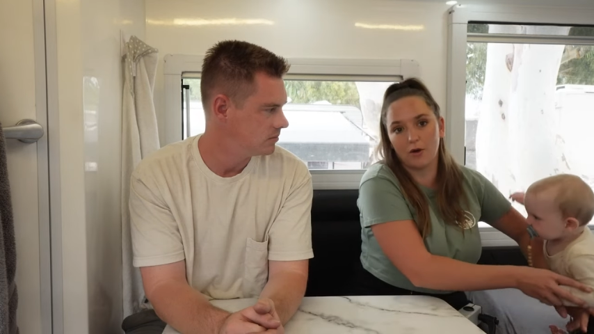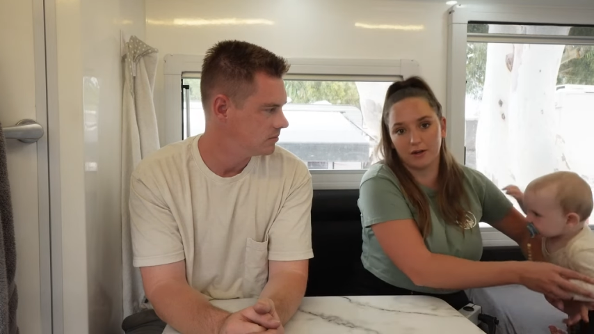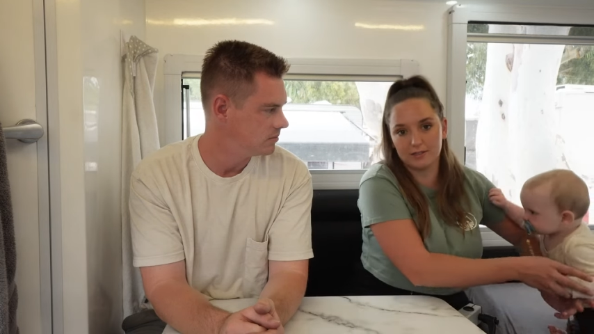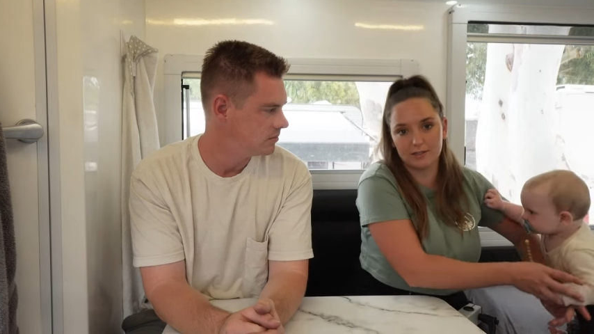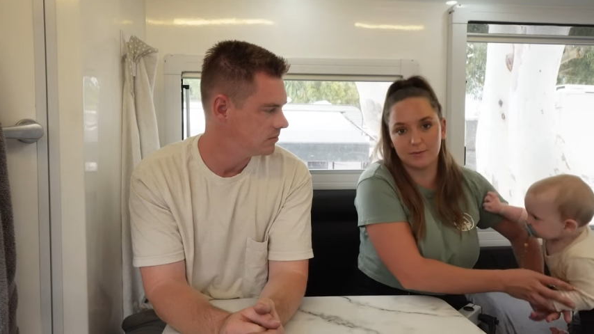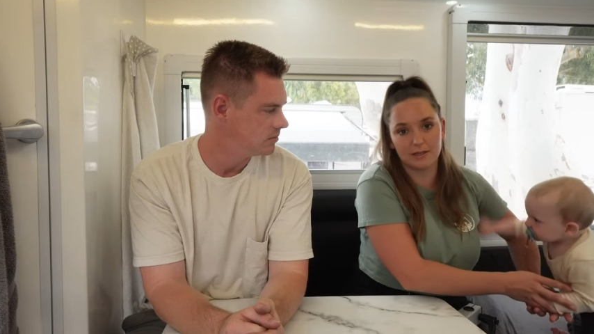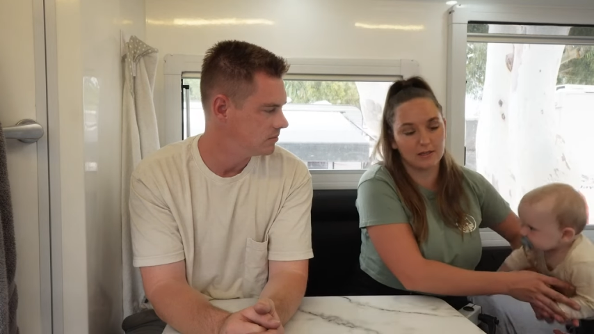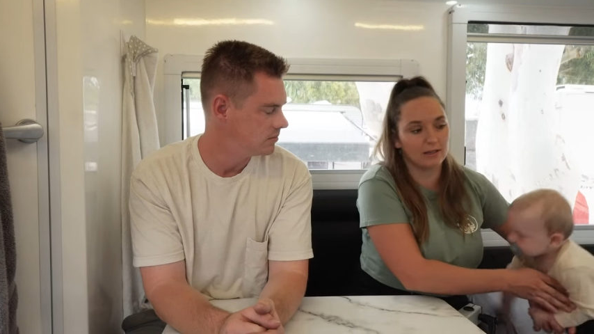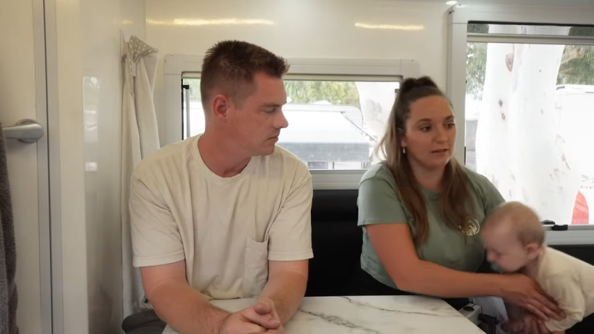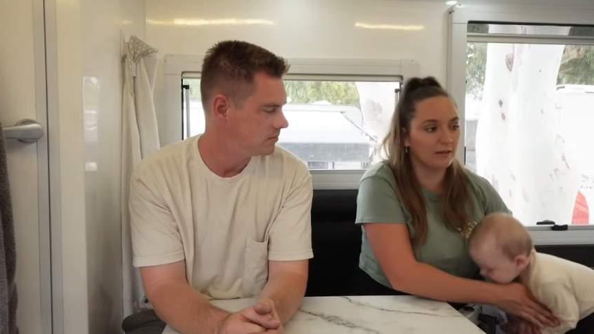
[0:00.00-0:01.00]
Speaker 1: honest
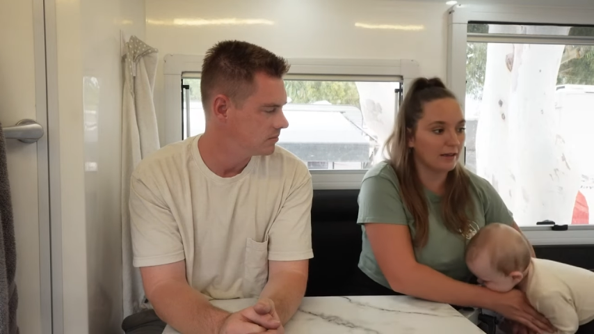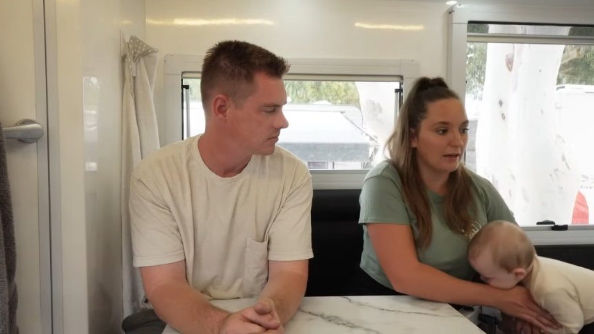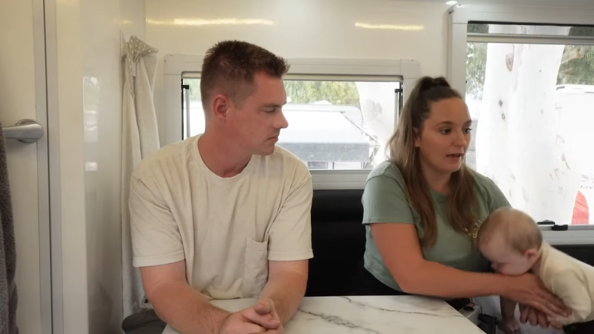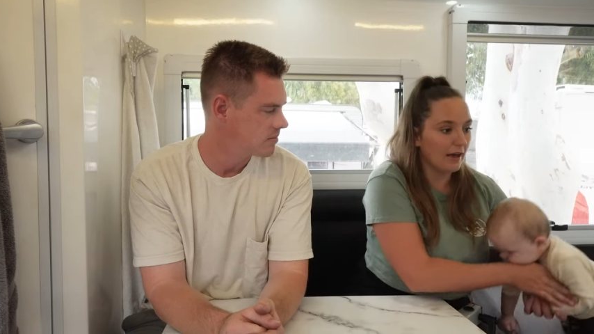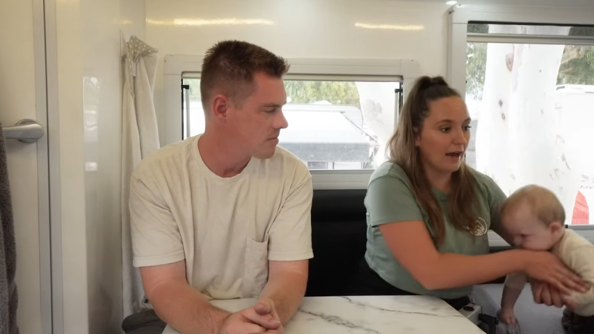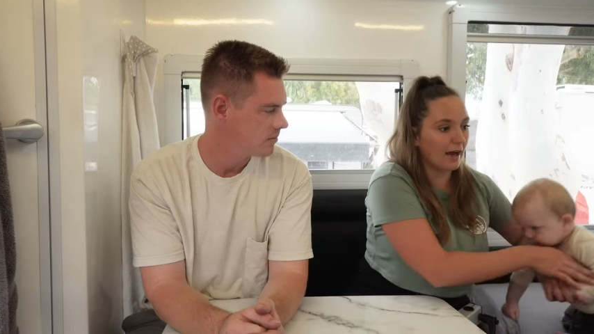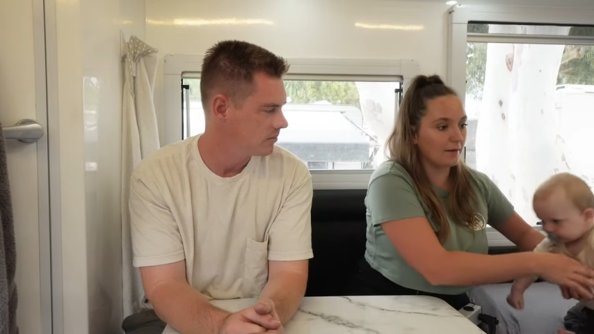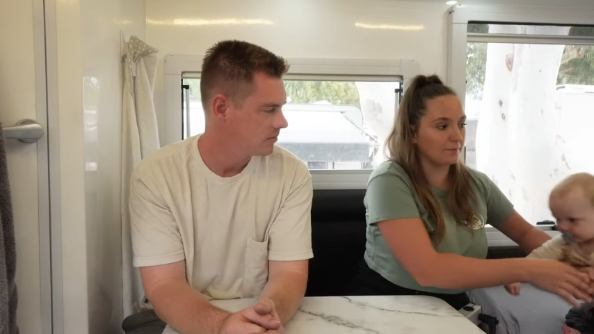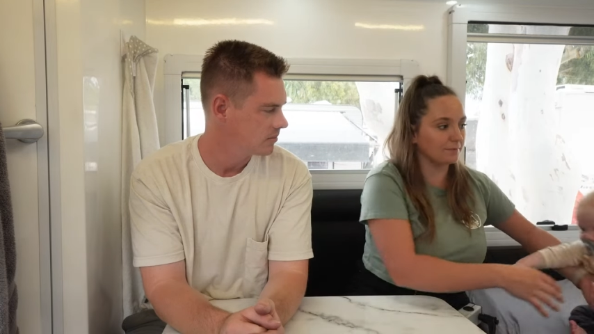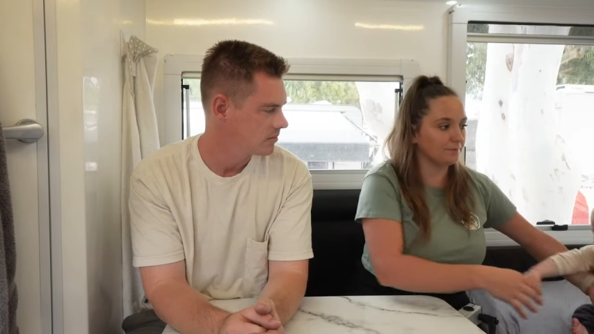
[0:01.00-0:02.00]
opinion.
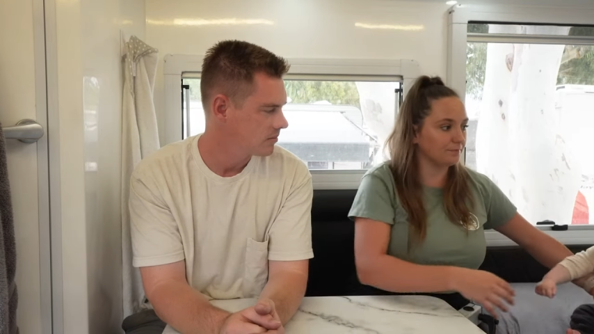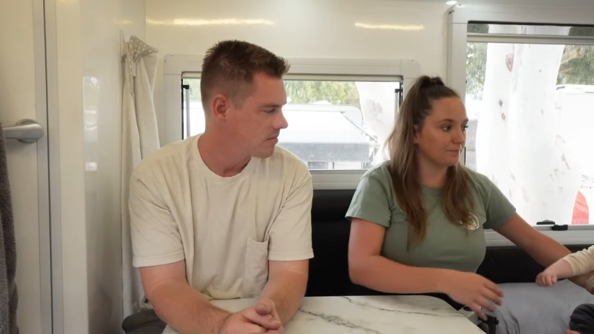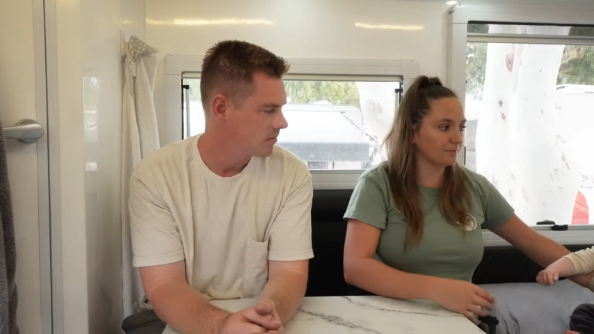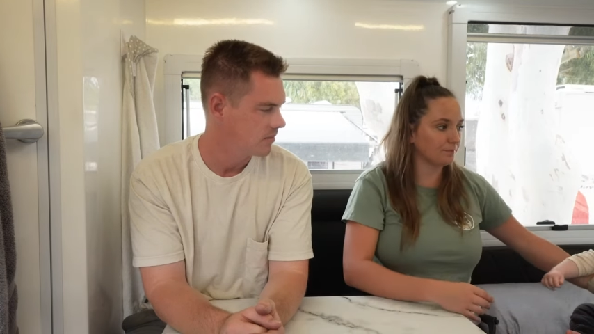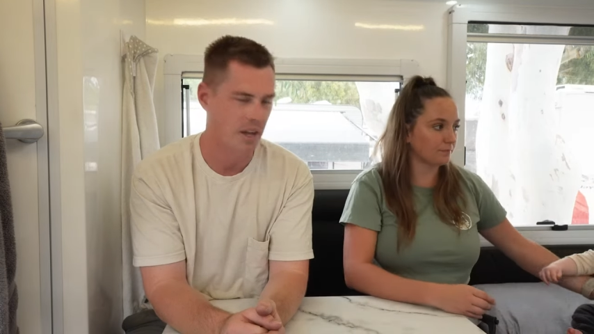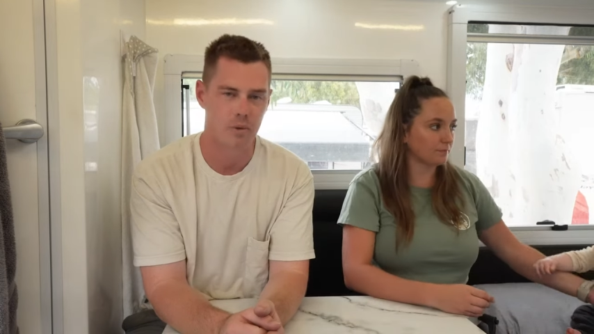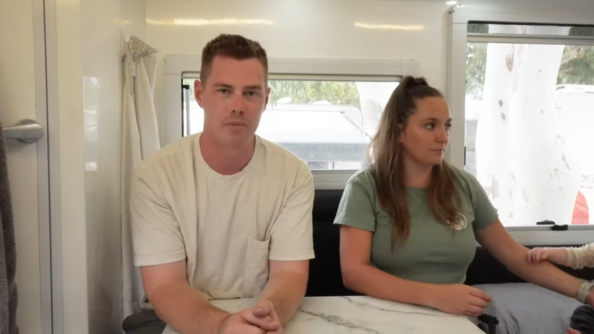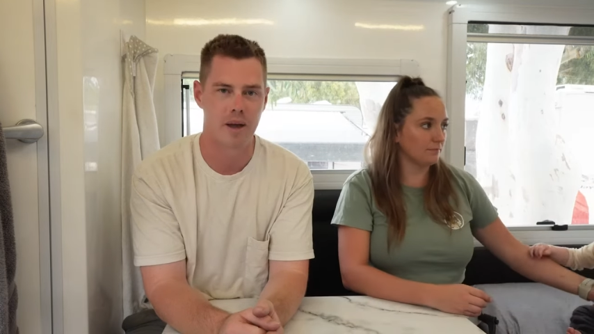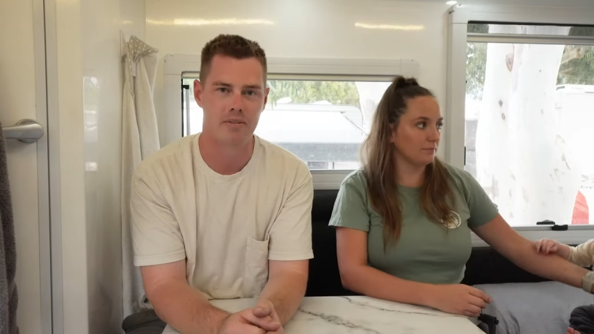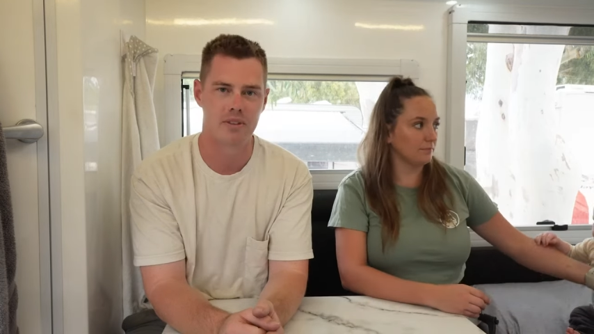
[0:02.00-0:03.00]
Um,
Speaker 2: yeah, we
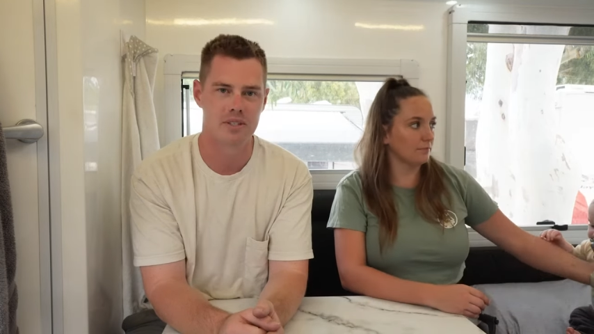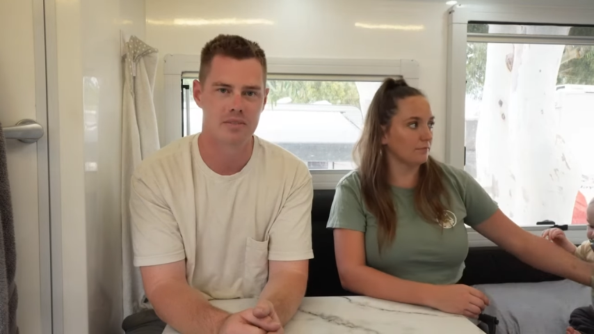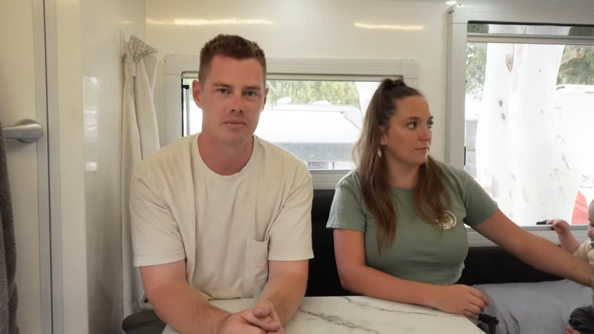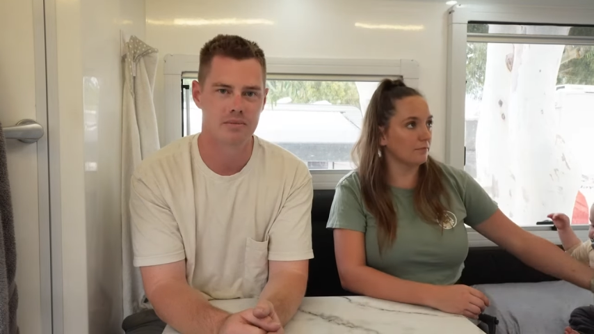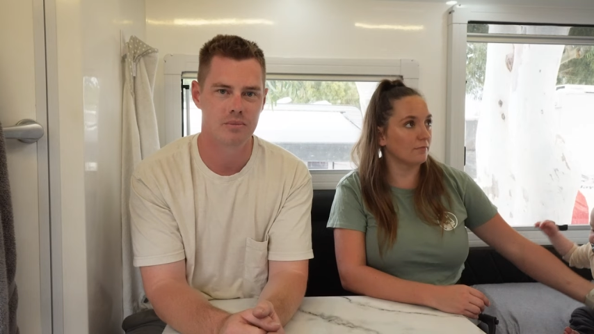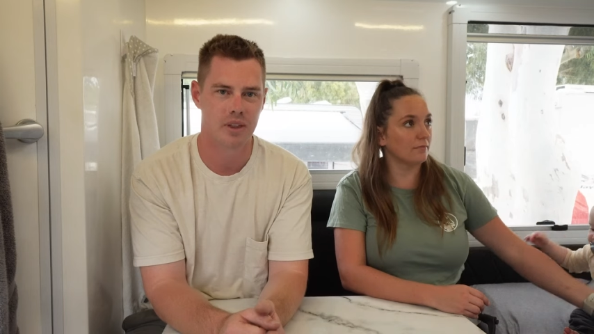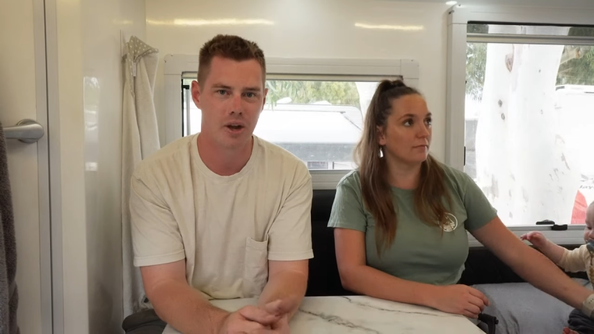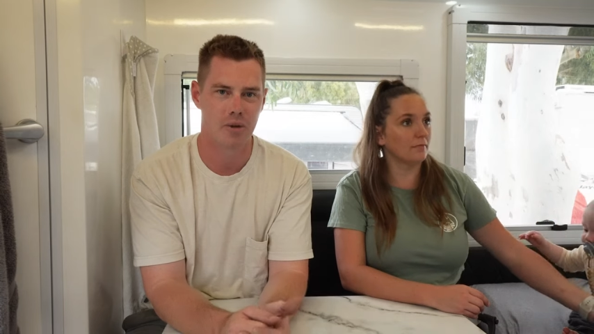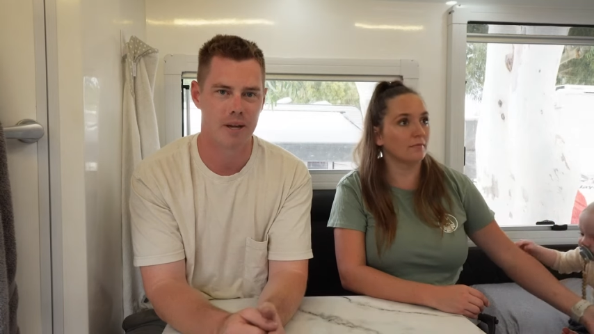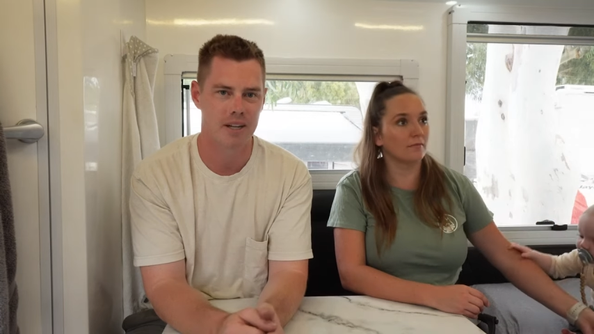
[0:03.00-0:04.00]
pay for this with
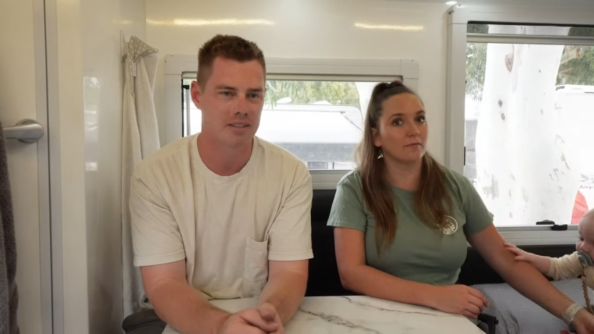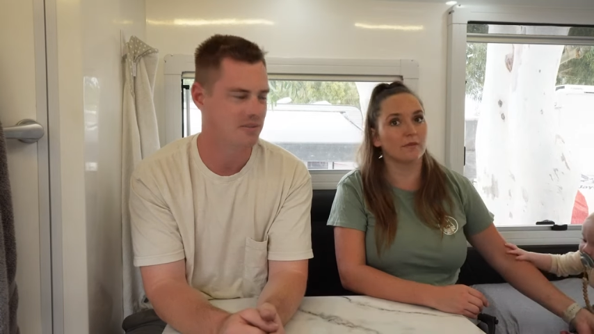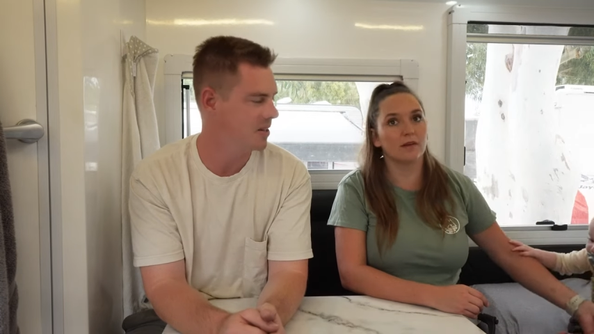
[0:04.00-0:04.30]
our own money.